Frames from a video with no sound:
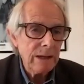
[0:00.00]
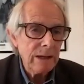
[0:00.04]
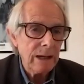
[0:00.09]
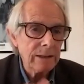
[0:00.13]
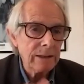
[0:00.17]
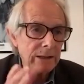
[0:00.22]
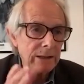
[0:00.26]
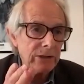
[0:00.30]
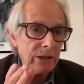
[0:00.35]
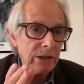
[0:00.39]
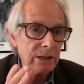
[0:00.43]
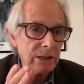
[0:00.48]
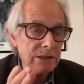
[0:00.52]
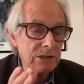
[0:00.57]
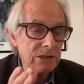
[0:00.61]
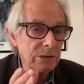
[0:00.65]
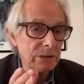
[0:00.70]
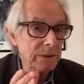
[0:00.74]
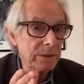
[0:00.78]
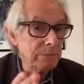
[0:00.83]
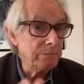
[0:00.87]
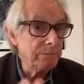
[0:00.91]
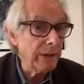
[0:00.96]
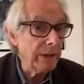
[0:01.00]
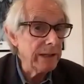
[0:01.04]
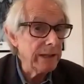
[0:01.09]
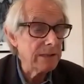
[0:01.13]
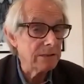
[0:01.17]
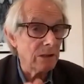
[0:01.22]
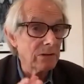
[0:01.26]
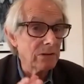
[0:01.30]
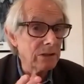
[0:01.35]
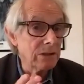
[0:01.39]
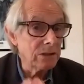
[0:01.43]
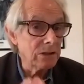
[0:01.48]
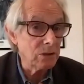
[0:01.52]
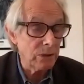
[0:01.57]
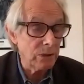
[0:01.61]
And I think it should be based on the